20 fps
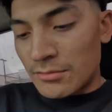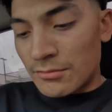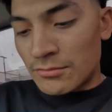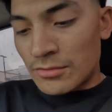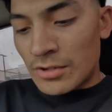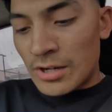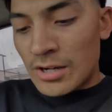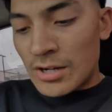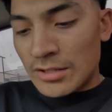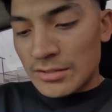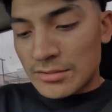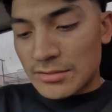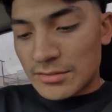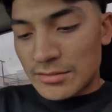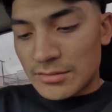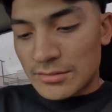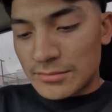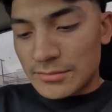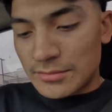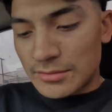
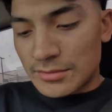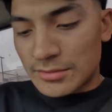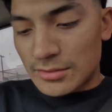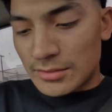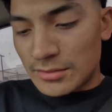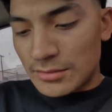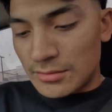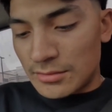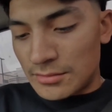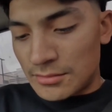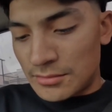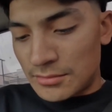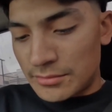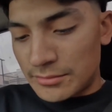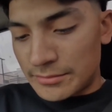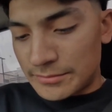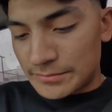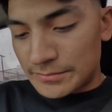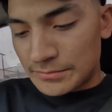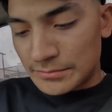Ross. So
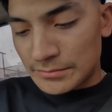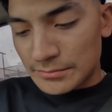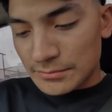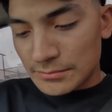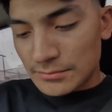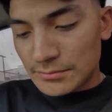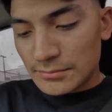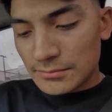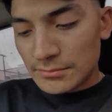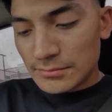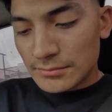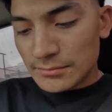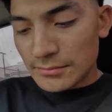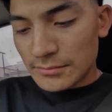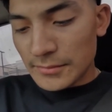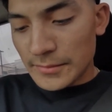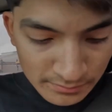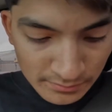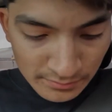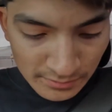
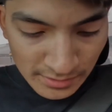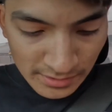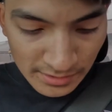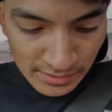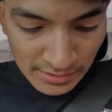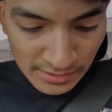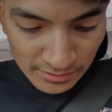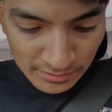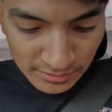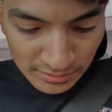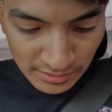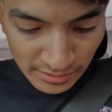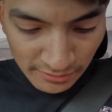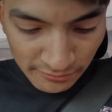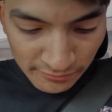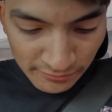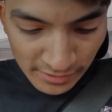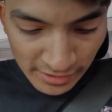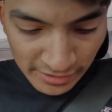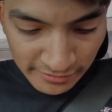okay, now she's at
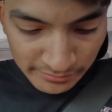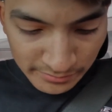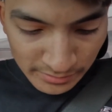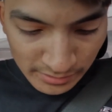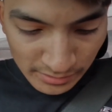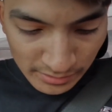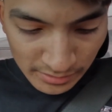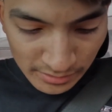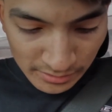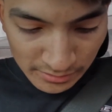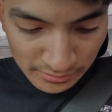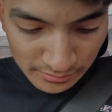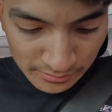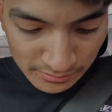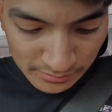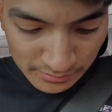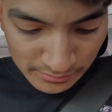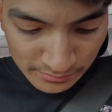5 below,